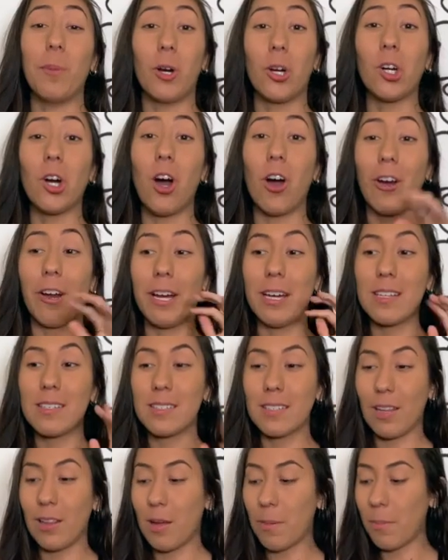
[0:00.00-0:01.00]
Mercari to
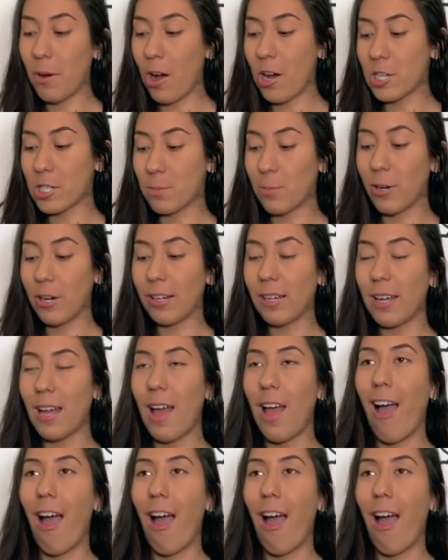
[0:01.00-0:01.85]
sell on Poshmark,